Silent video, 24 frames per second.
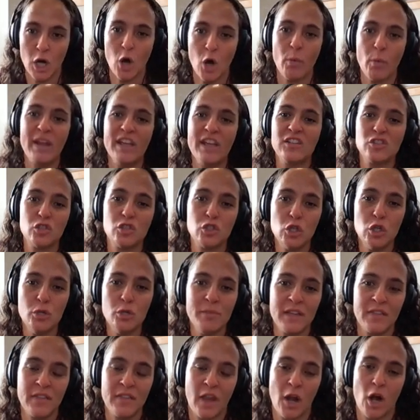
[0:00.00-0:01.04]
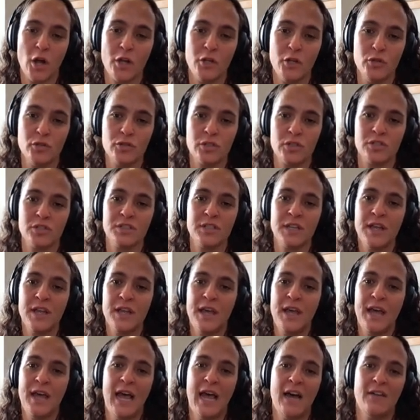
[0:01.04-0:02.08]
Are we assuming that our users
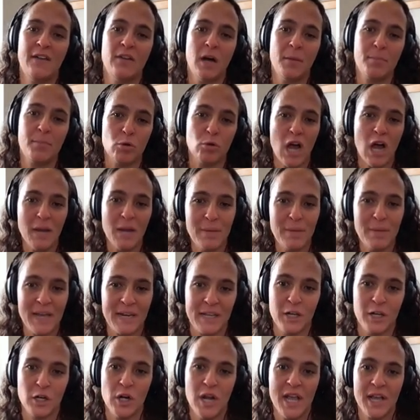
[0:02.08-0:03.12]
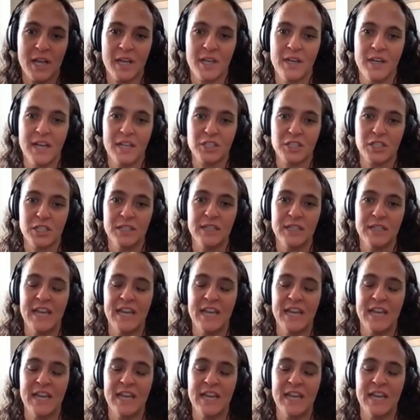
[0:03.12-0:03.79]
have a broadband internet connection?